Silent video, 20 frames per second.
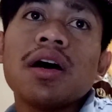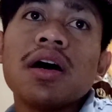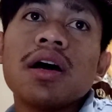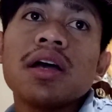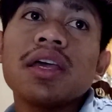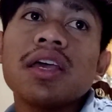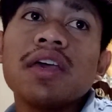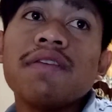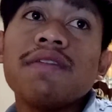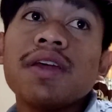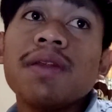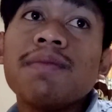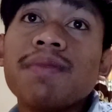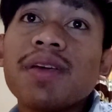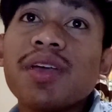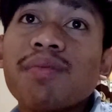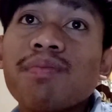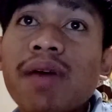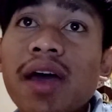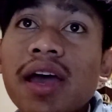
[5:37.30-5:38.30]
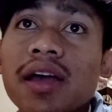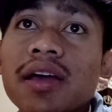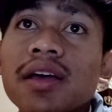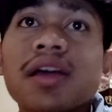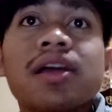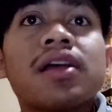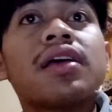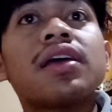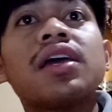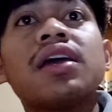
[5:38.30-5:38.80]
Giving feedback.
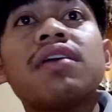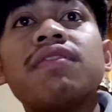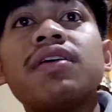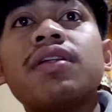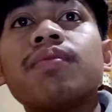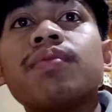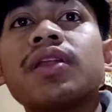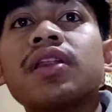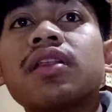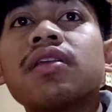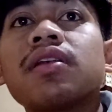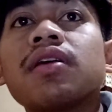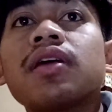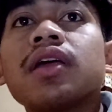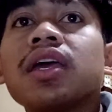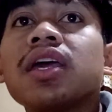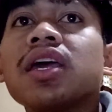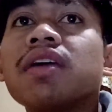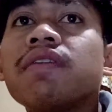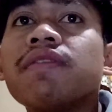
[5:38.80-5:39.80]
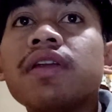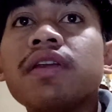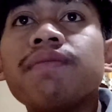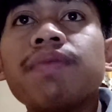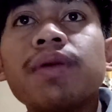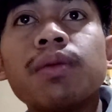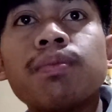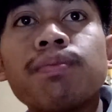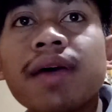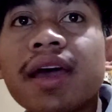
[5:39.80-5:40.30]
Giving
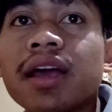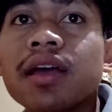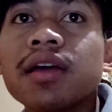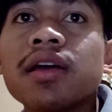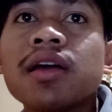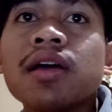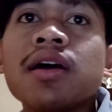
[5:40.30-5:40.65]
feedback.